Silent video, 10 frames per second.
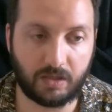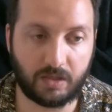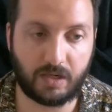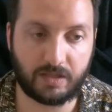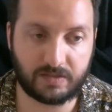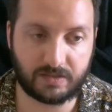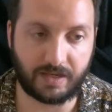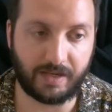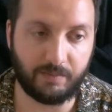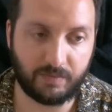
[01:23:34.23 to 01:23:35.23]
in the next
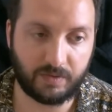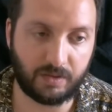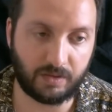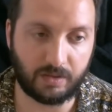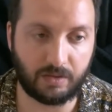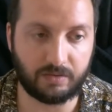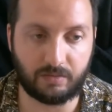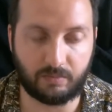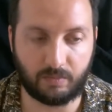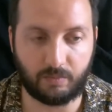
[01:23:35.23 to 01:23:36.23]
time uh,